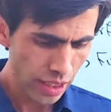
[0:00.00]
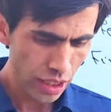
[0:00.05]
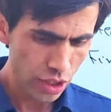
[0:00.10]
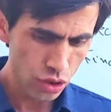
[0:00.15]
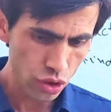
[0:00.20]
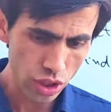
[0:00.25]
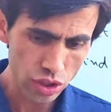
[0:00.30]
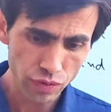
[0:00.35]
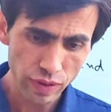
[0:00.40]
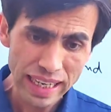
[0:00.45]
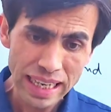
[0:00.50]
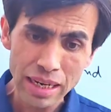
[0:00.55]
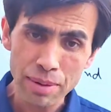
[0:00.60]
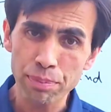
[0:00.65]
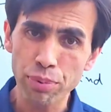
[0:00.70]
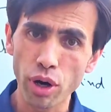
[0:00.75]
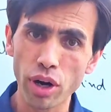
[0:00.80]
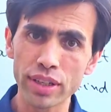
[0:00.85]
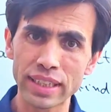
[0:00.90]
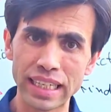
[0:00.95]
So it's very
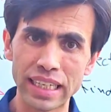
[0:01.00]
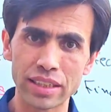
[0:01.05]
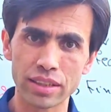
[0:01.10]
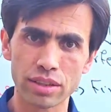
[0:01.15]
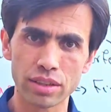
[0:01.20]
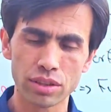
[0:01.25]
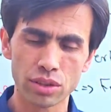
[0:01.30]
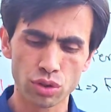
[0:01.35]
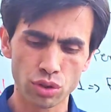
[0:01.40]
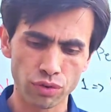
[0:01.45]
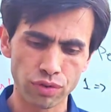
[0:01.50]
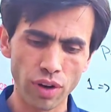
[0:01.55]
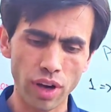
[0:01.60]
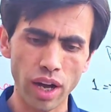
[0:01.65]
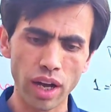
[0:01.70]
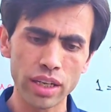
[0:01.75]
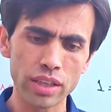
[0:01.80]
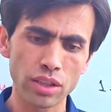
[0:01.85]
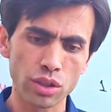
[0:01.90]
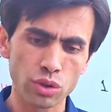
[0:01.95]
important
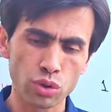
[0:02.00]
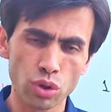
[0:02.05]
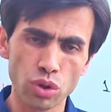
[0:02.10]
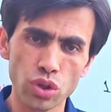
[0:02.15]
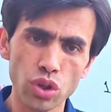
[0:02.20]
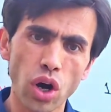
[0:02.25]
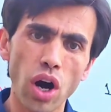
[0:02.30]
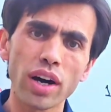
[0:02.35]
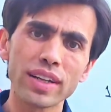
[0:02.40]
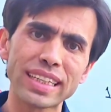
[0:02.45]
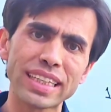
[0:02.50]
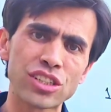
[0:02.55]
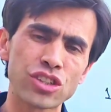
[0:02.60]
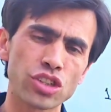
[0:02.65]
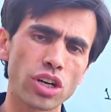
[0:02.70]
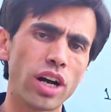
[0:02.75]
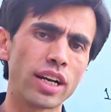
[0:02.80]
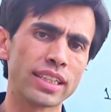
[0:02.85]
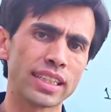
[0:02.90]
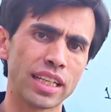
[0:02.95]
to know this
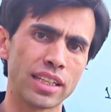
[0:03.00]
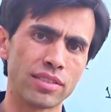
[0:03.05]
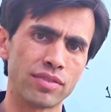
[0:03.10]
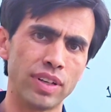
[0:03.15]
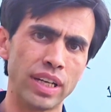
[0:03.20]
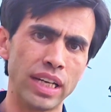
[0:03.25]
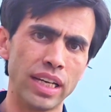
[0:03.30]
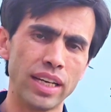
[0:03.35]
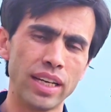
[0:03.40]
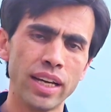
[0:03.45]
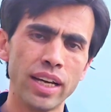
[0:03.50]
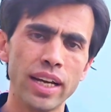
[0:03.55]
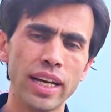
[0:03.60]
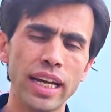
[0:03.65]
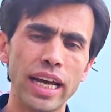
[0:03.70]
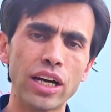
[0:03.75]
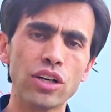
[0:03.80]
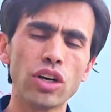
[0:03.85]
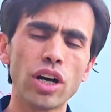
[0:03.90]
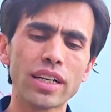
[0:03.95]
shortcut way
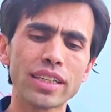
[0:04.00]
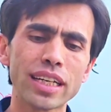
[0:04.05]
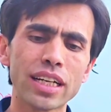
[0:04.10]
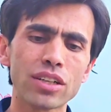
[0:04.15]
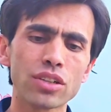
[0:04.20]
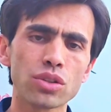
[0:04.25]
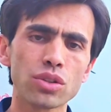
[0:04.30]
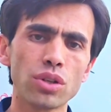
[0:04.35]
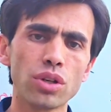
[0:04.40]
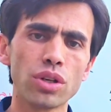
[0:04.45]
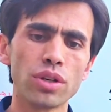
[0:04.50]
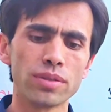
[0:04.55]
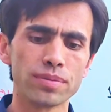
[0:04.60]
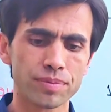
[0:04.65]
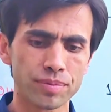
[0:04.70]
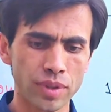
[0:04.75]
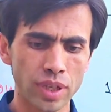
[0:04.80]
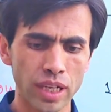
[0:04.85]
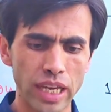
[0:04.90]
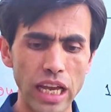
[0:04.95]
in order to
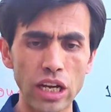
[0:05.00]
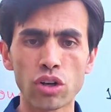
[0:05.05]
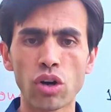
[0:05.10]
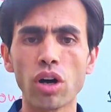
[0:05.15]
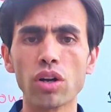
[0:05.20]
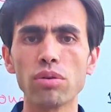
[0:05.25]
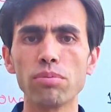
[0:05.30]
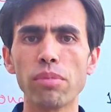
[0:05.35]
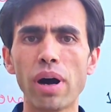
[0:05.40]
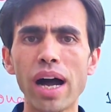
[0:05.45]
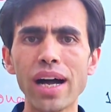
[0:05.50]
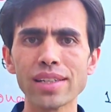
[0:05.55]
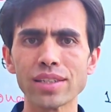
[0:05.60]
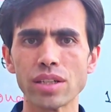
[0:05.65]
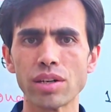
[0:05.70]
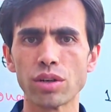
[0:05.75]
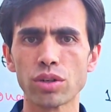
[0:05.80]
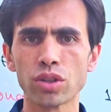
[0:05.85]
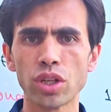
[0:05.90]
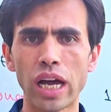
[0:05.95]
economize
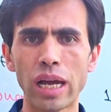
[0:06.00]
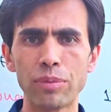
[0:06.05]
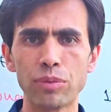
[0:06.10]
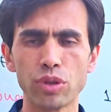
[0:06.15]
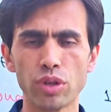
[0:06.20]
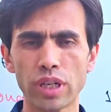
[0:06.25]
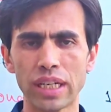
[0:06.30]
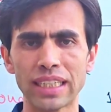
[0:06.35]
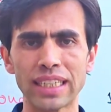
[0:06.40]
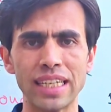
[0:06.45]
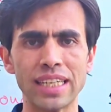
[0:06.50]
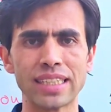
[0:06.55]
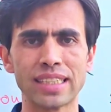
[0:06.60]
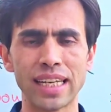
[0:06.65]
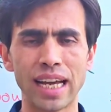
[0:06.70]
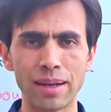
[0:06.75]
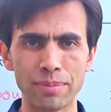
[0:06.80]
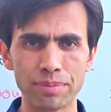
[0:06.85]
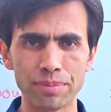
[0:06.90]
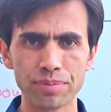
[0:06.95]
our time during the
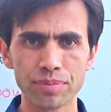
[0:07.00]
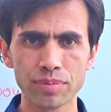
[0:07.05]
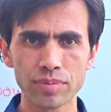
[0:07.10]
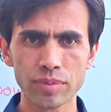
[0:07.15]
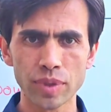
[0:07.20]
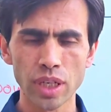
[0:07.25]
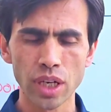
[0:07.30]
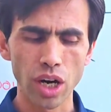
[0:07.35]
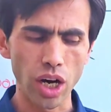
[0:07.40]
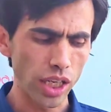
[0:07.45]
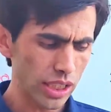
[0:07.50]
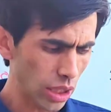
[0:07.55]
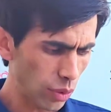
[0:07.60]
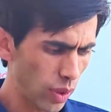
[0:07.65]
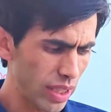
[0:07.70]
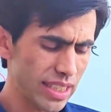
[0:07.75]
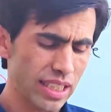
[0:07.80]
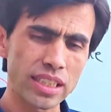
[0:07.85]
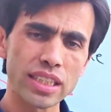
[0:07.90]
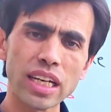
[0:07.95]
exam.
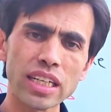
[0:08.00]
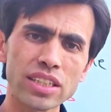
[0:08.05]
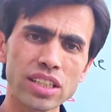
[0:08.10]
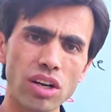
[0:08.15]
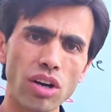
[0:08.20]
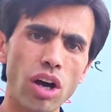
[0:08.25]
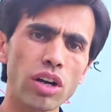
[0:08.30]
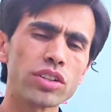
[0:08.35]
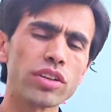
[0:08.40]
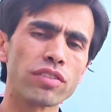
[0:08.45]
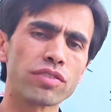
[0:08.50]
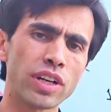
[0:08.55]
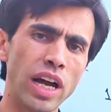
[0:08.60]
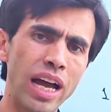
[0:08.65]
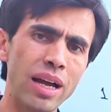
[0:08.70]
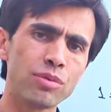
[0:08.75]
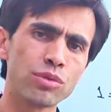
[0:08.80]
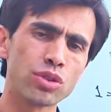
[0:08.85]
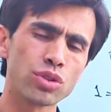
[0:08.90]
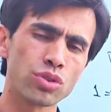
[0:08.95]
Otherwise, it takes a lot of
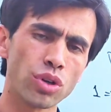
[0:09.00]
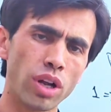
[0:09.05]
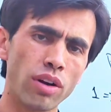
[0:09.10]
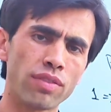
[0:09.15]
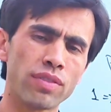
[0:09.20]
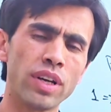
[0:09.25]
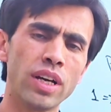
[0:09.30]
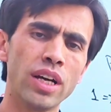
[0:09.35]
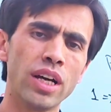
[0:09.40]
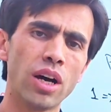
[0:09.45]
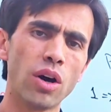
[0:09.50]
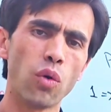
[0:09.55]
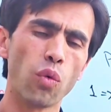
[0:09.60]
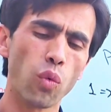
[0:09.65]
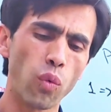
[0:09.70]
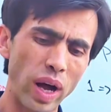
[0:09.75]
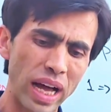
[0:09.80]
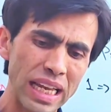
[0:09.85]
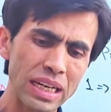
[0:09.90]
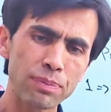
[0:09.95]
time to solve
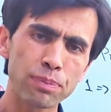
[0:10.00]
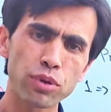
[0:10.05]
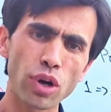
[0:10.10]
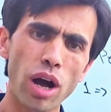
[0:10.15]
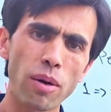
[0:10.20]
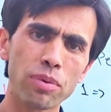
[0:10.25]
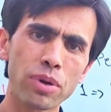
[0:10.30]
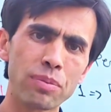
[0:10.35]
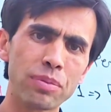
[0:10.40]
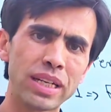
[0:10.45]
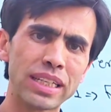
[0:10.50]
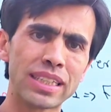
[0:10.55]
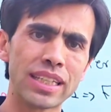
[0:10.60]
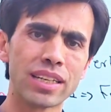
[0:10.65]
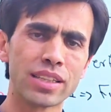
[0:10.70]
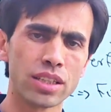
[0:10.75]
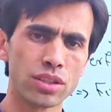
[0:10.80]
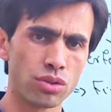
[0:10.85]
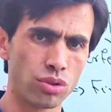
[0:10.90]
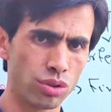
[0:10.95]
one problem
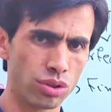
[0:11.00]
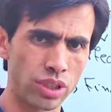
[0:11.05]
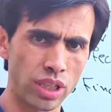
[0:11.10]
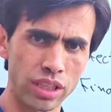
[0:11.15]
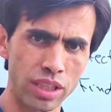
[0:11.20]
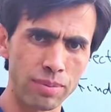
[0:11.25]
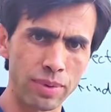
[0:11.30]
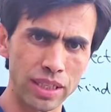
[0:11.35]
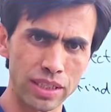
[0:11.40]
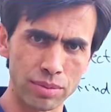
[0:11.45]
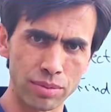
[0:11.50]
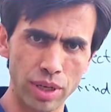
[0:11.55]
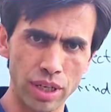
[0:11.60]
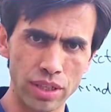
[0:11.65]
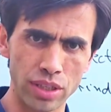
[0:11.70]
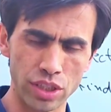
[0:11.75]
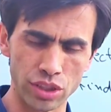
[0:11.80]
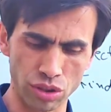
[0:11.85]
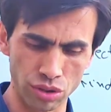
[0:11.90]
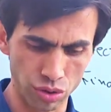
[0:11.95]
related to utility
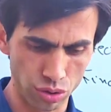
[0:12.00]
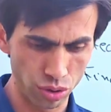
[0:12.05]
maximization.